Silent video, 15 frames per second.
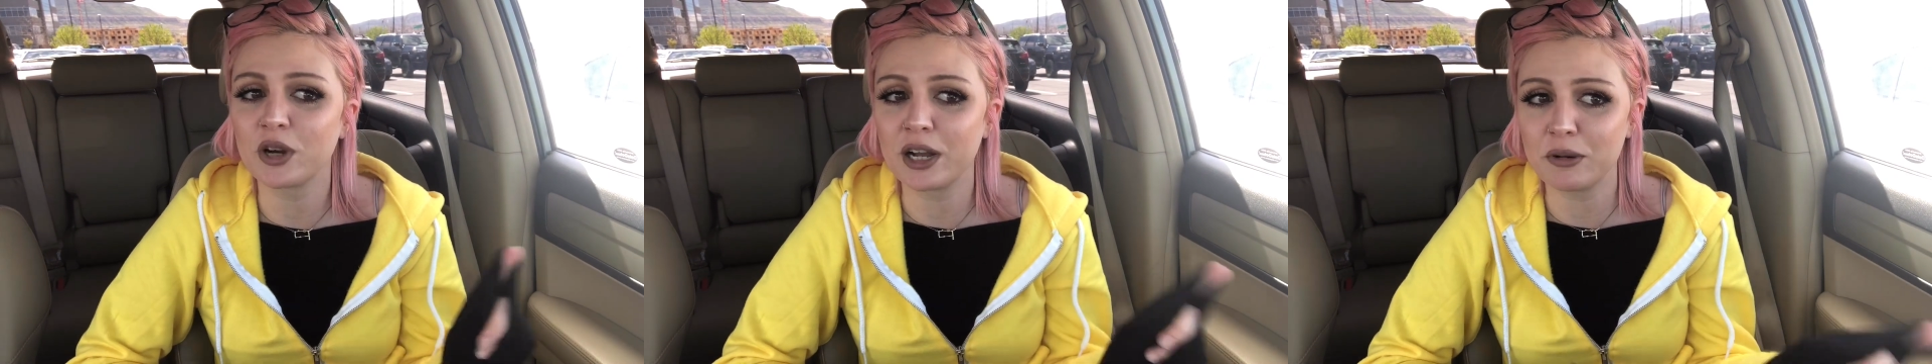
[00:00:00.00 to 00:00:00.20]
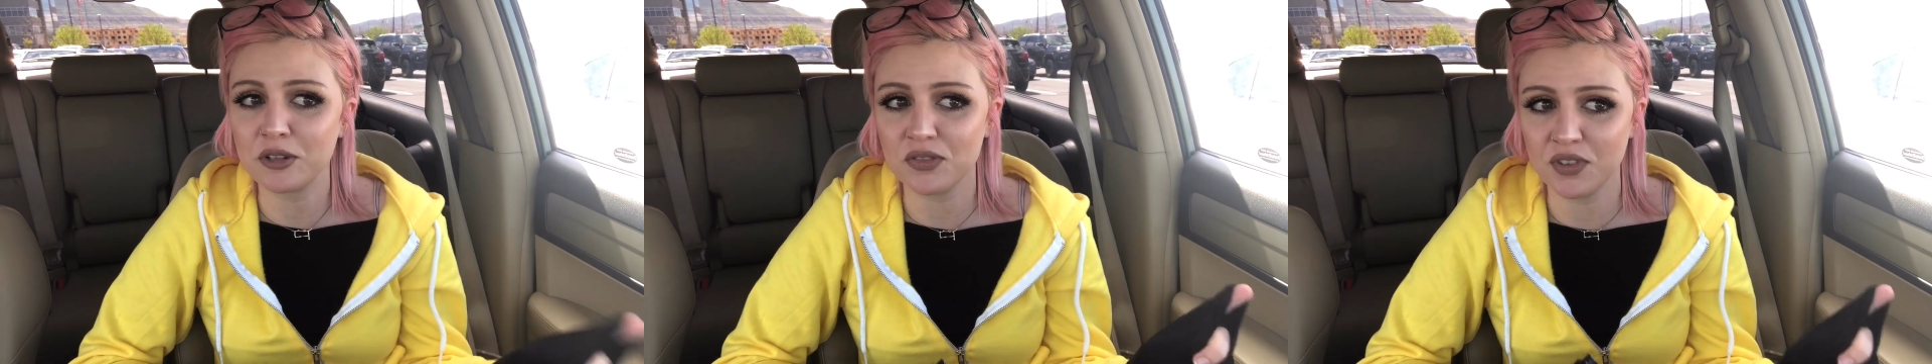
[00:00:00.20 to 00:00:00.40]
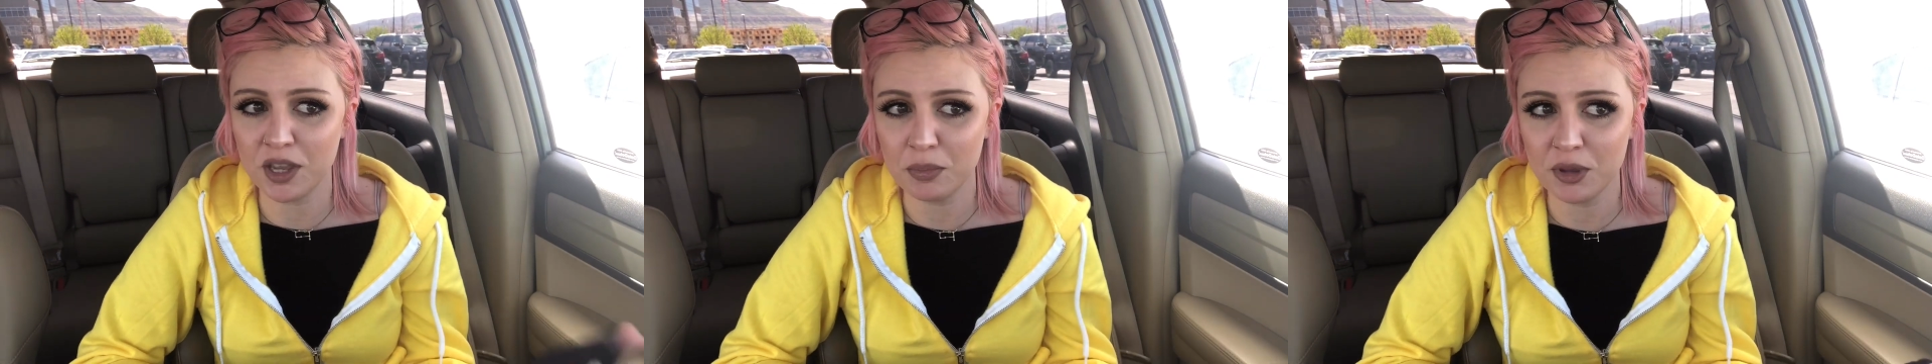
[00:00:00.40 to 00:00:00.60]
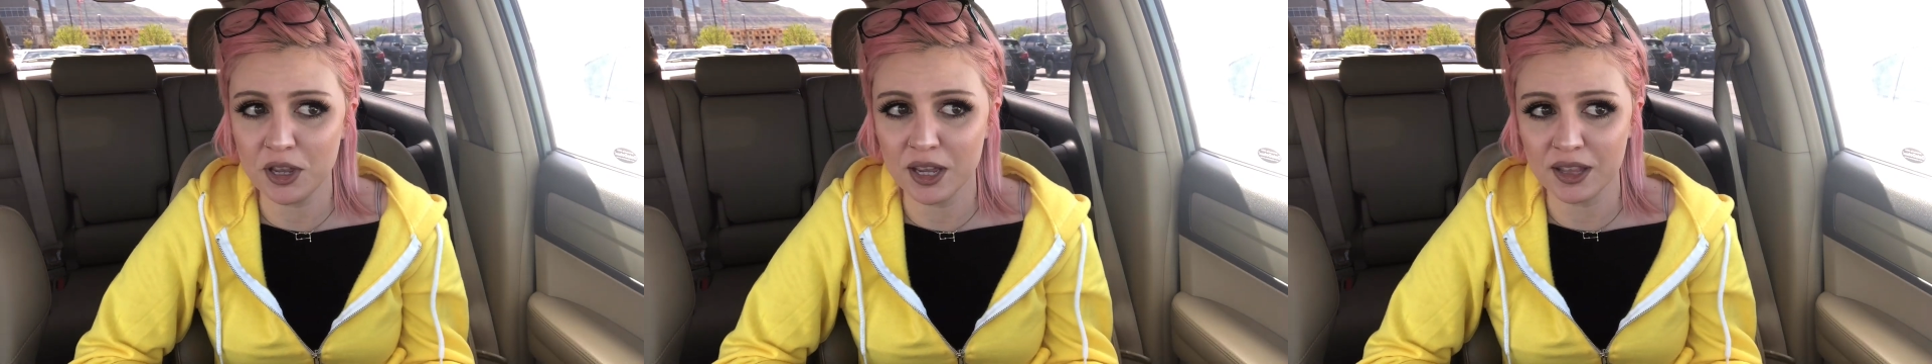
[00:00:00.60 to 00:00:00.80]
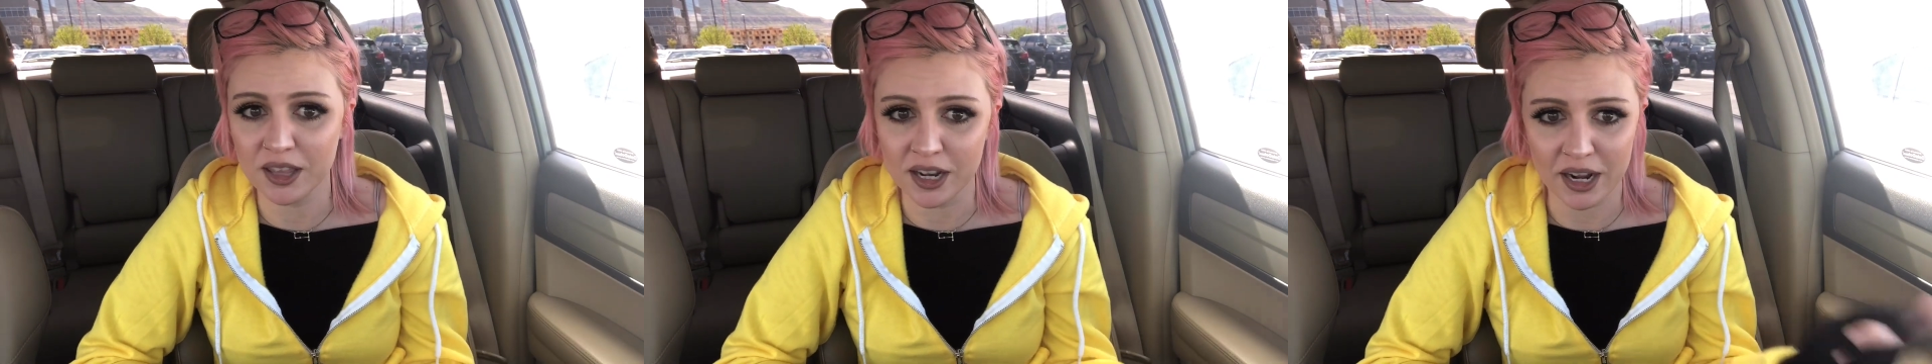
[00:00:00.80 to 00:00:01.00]
when I was
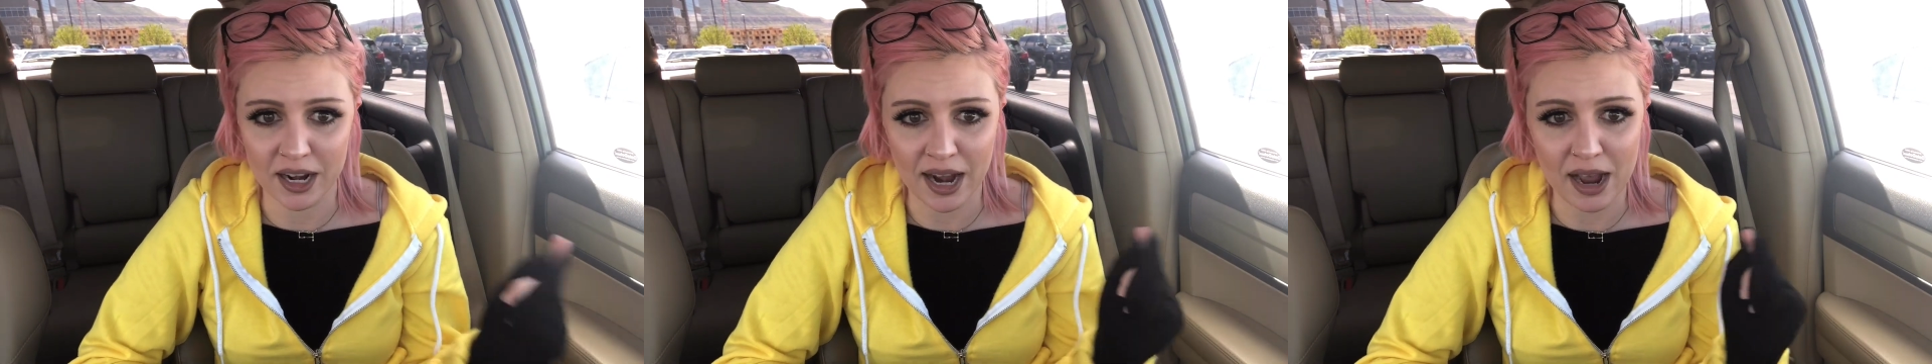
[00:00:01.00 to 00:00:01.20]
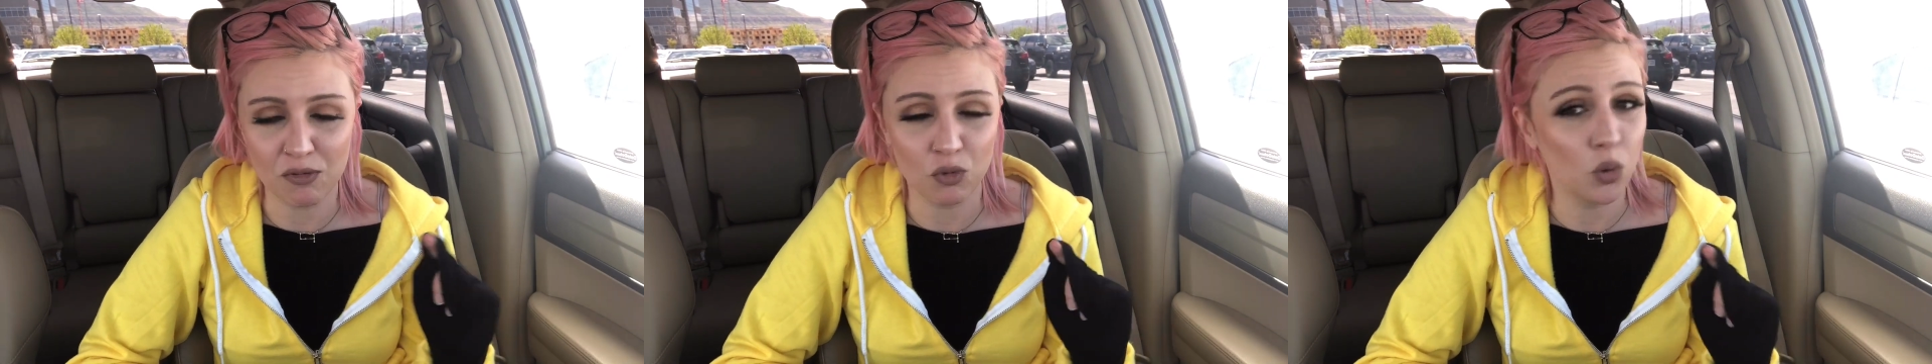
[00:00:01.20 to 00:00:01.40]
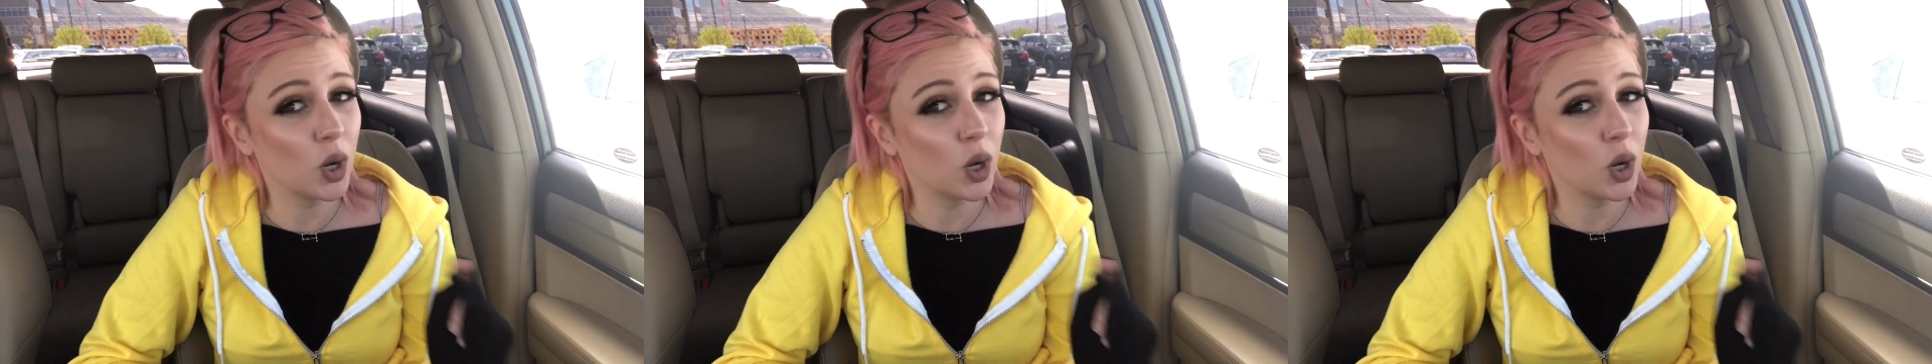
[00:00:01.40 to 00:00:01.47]
vaping and then I'd have